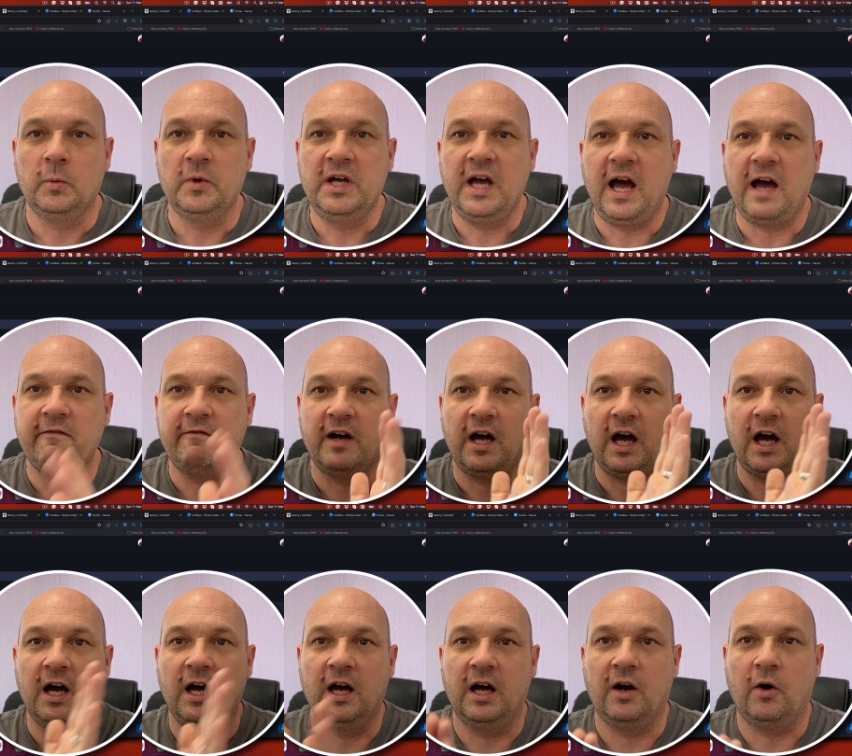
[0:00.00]
We have
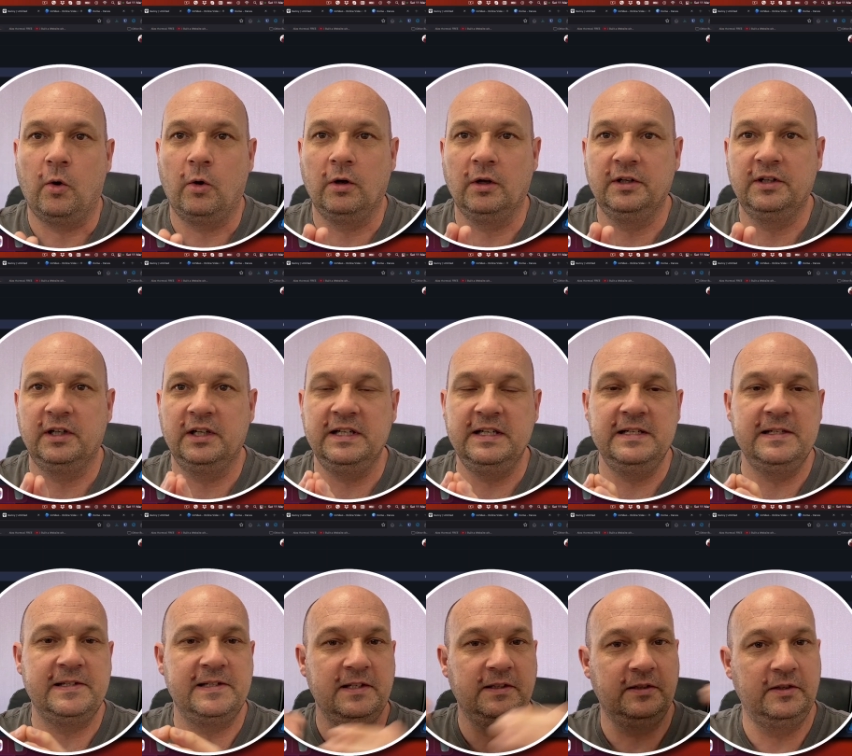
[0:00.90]
all the
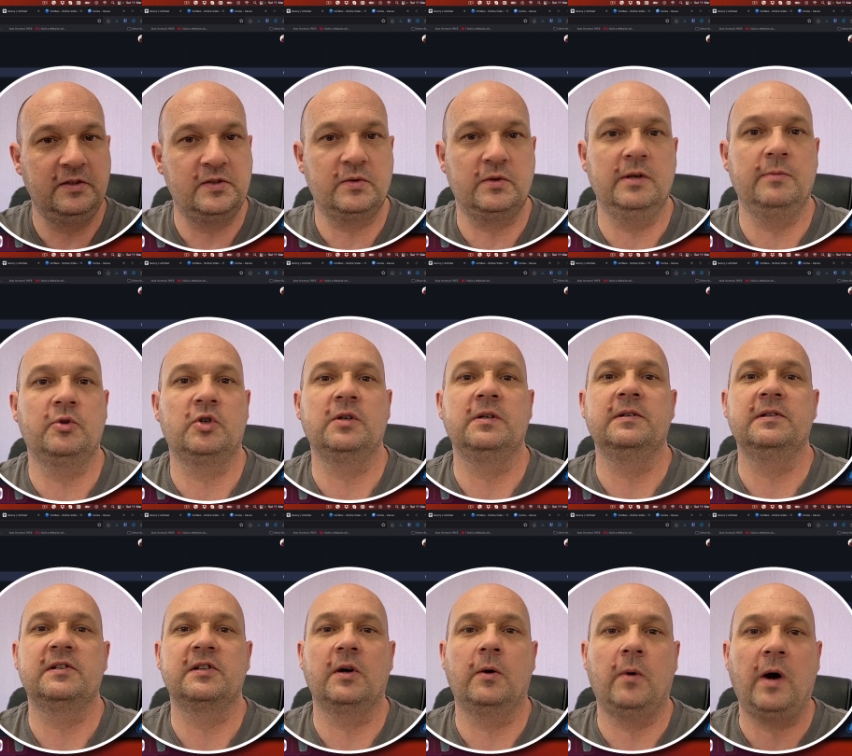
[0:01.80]
links in the description,
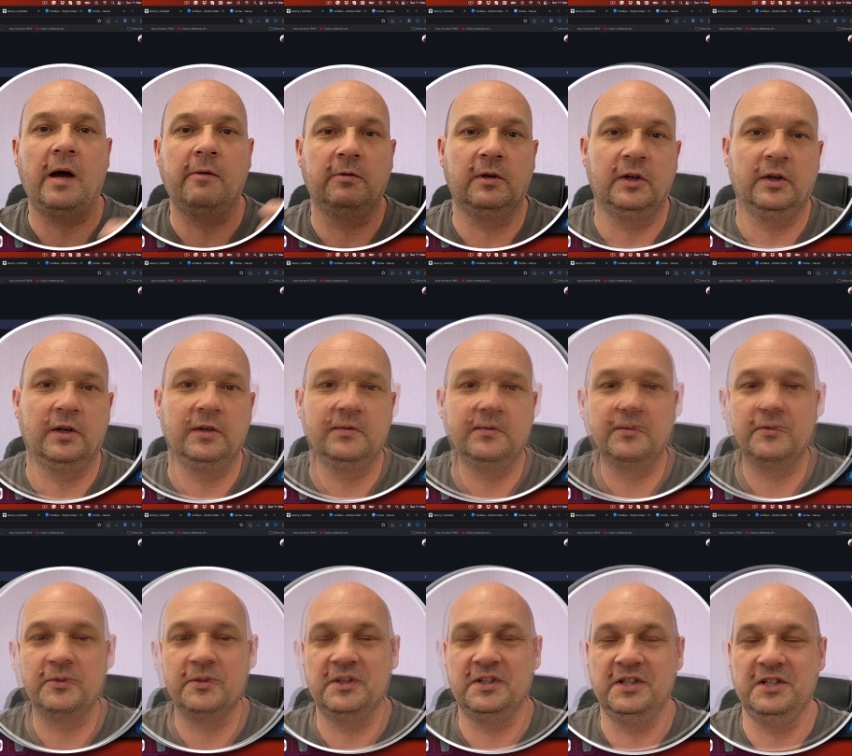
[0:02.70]
so I will not
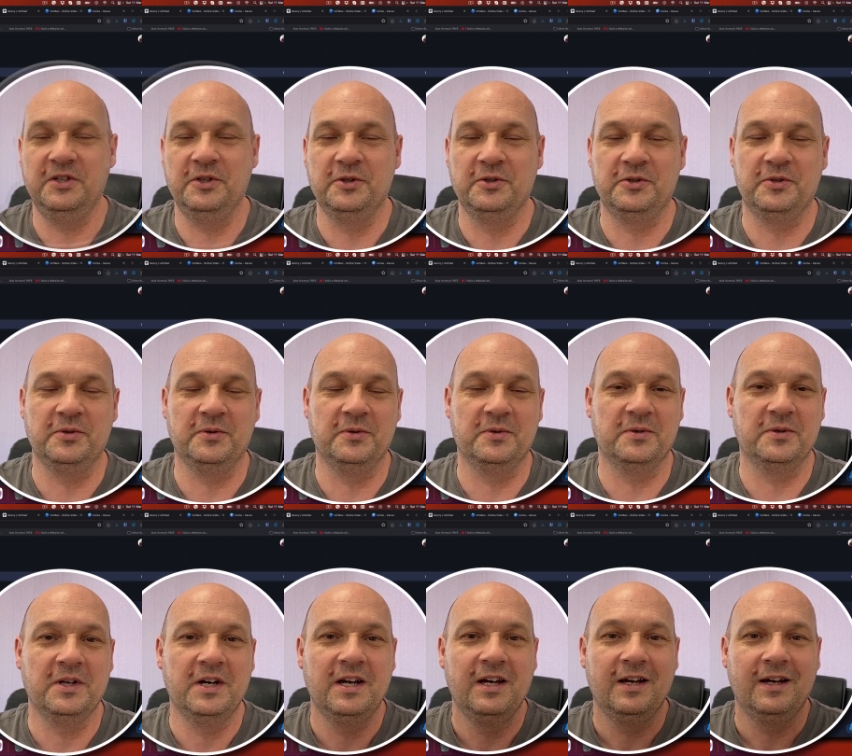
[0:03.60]
continue
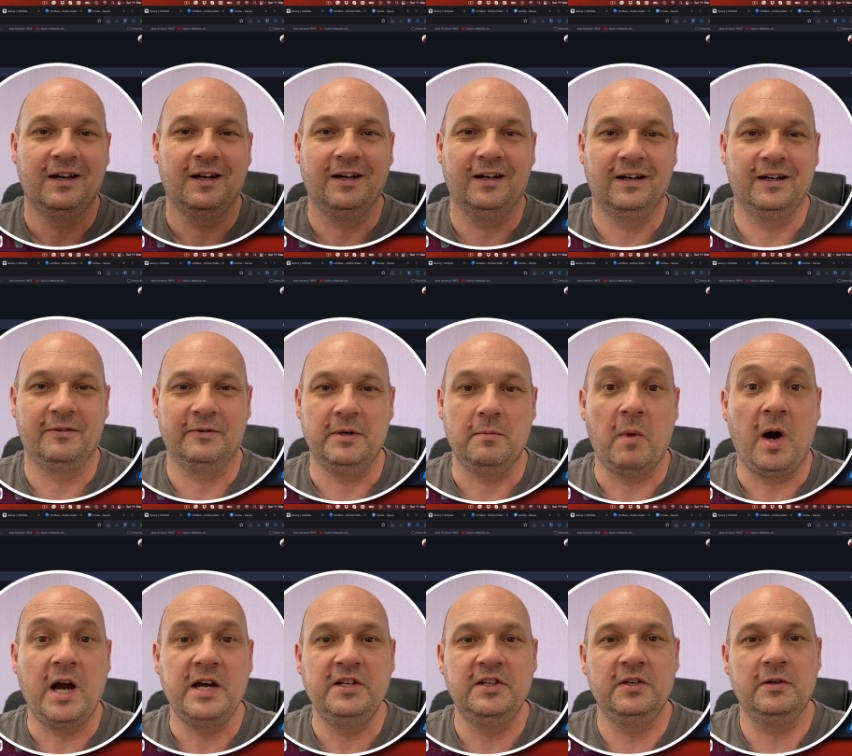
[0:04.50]
to
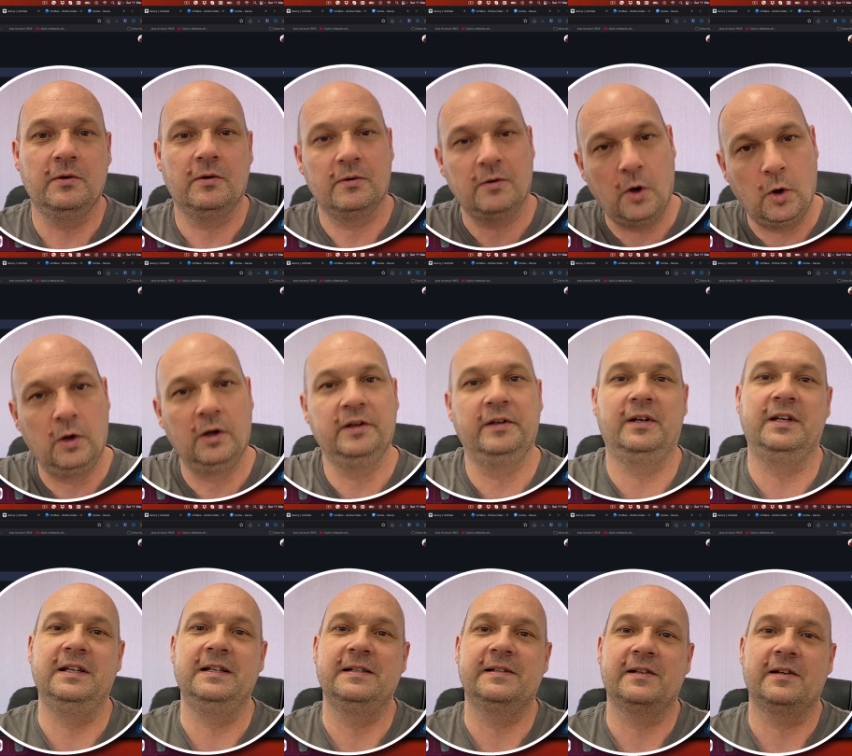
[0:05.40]
remind you. All the
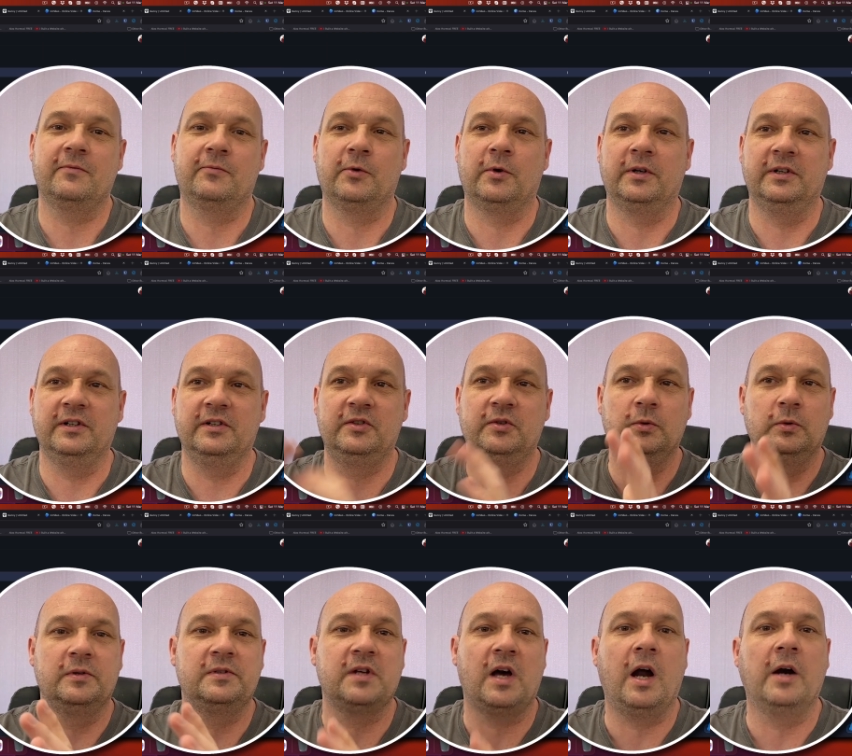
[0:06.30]
links for the
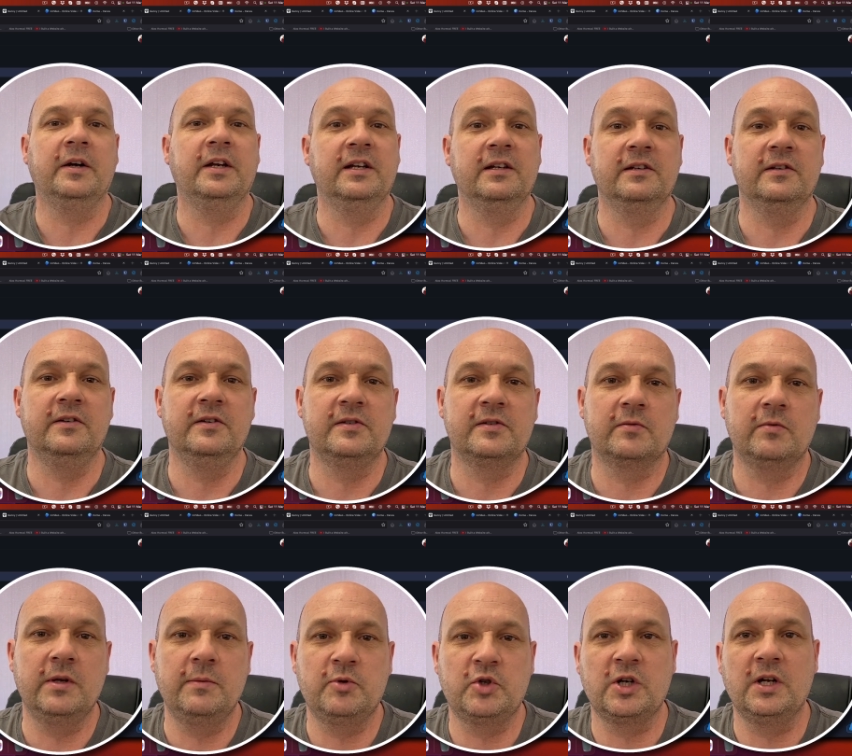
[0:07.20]
tools are in the
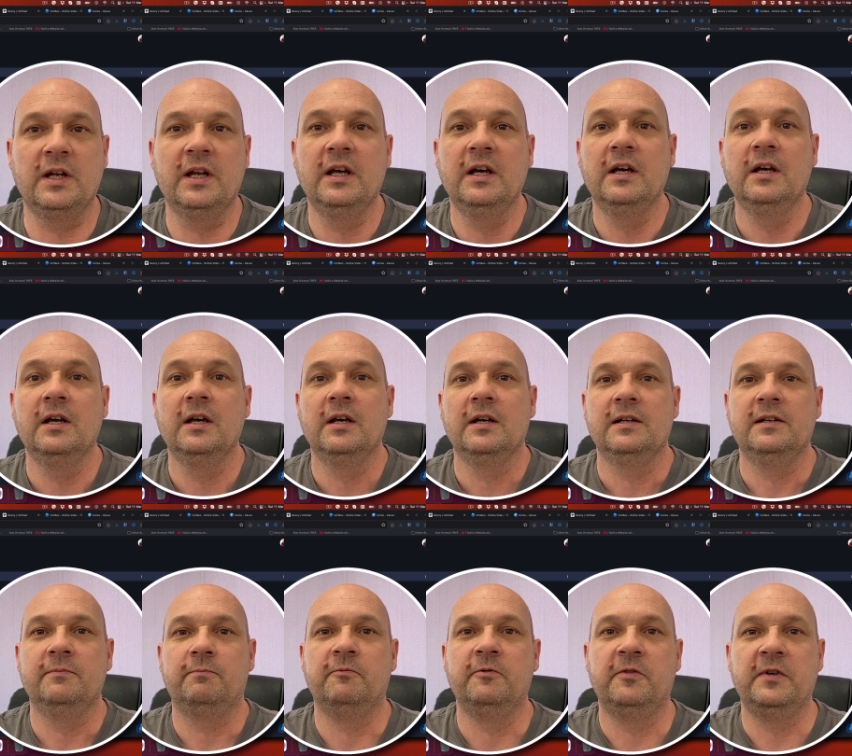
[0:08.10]
description.
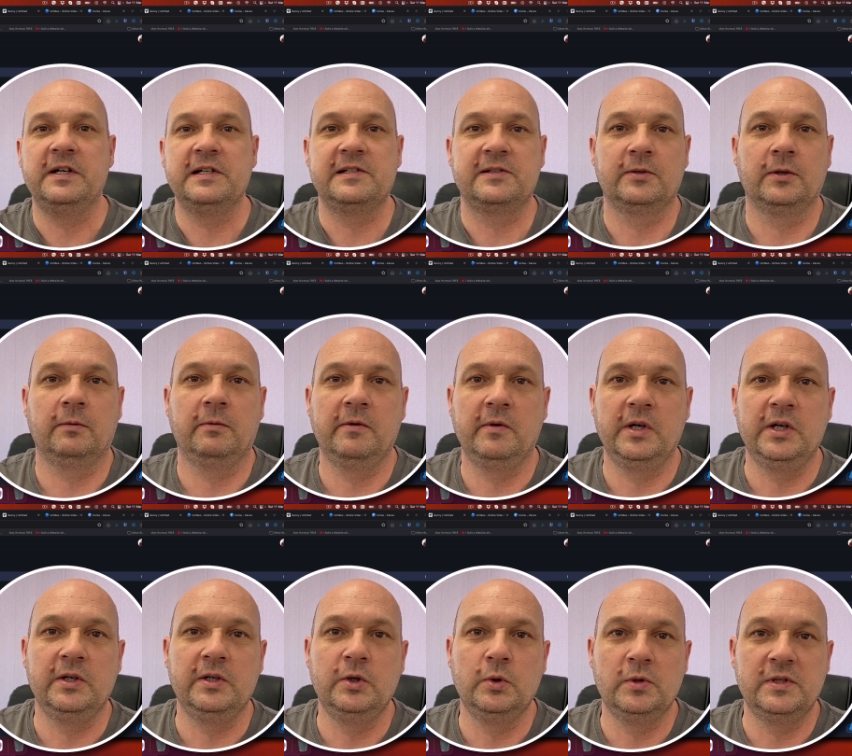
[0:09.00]
The first tool we will
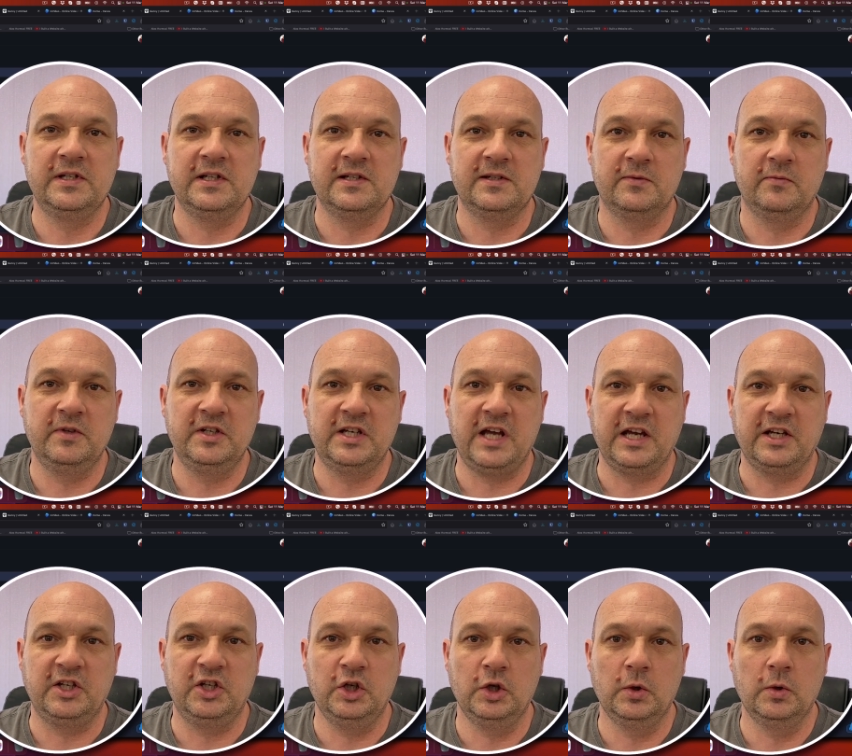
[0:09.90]
use is
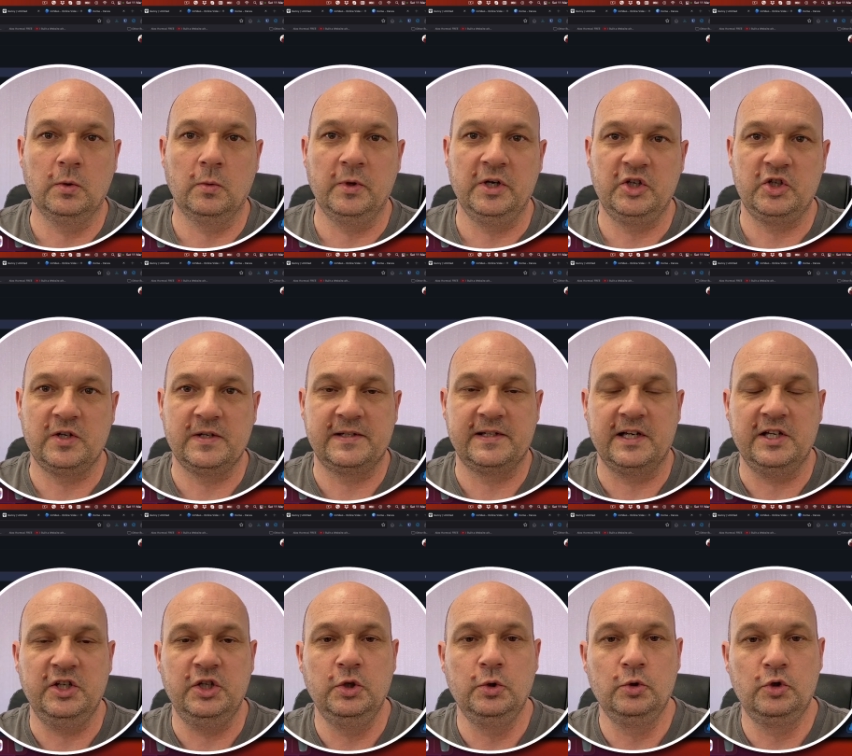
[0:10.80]
VidIQ, which is a
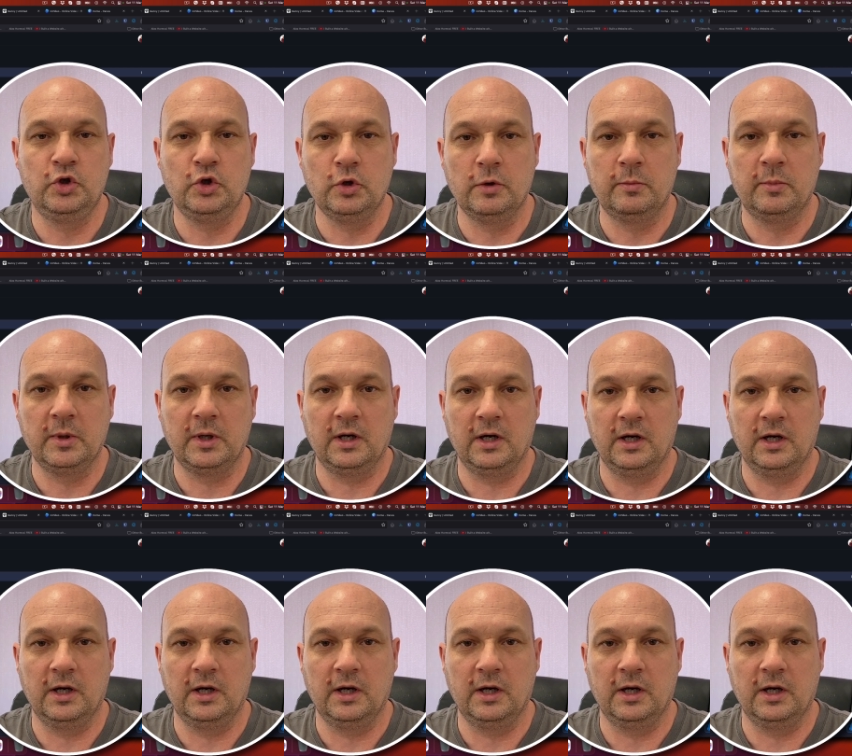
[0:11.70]
YouTube